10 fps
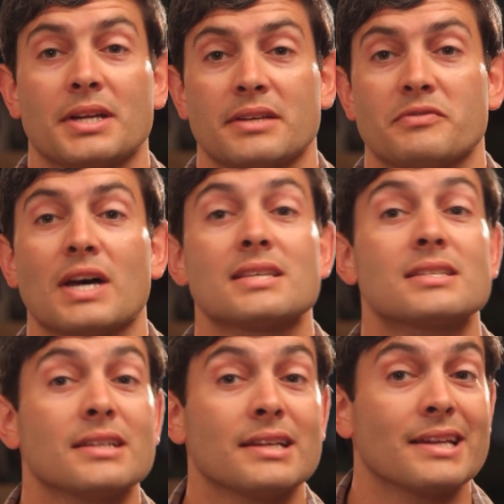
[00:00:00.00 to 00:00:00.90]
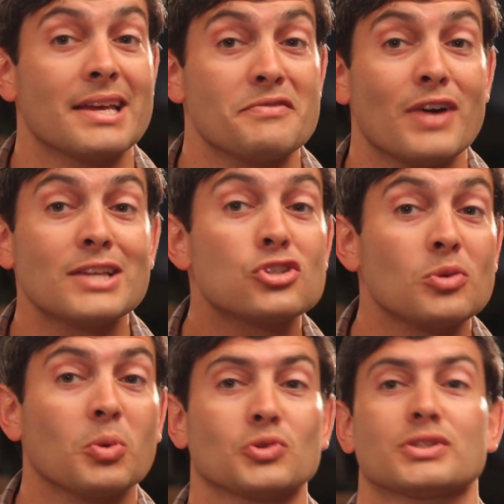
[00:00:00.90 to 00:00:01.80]
money, invested it in a
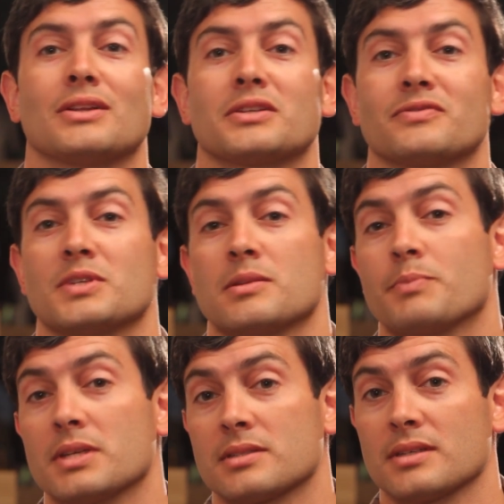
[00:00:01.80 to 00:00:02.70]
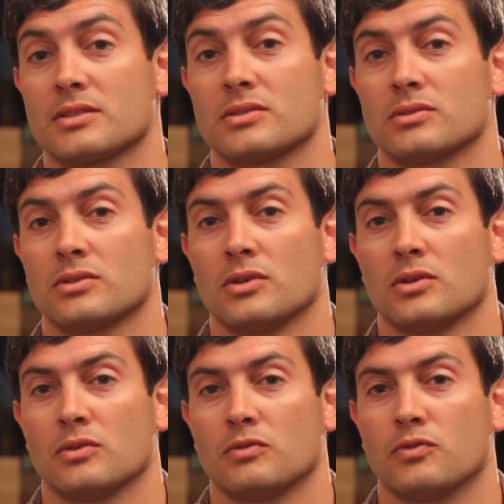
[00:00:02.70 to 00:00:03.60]
vegetable selling business
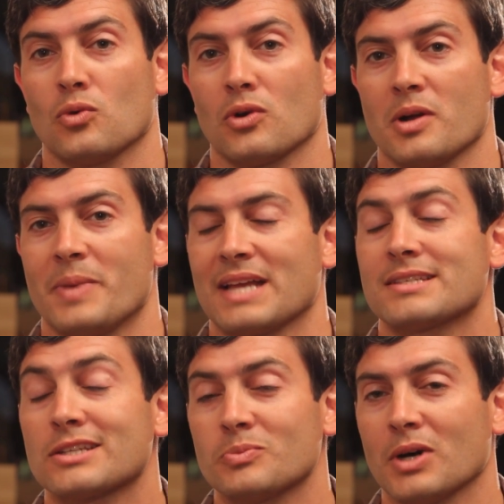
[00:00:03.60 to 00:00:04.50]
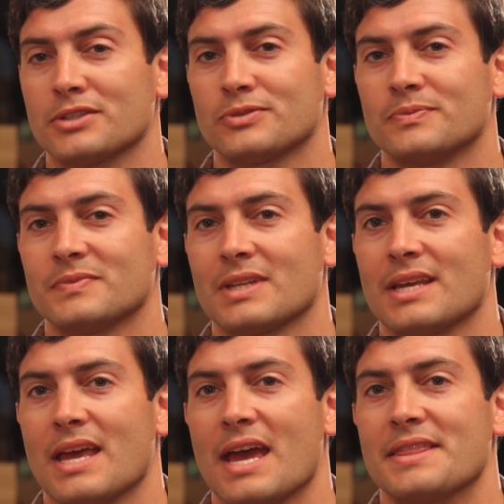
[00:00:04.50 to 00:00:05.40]
for about six months,
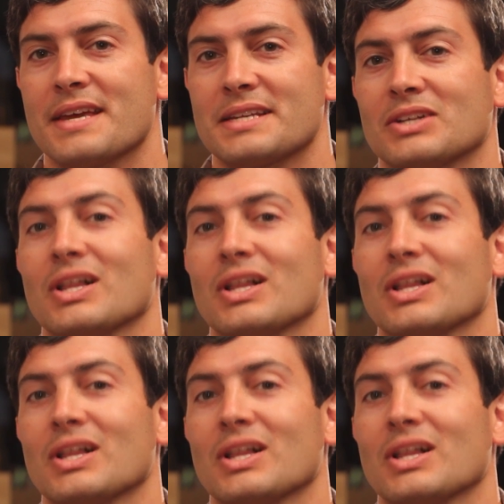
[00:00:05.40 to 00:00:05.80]
and then